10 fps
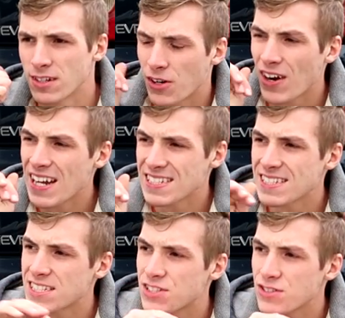The grass
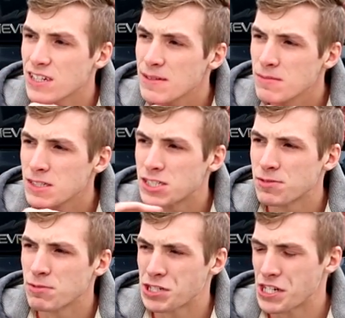is extremely
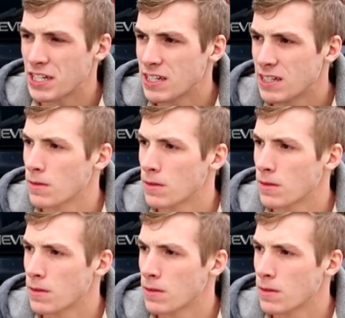smushy.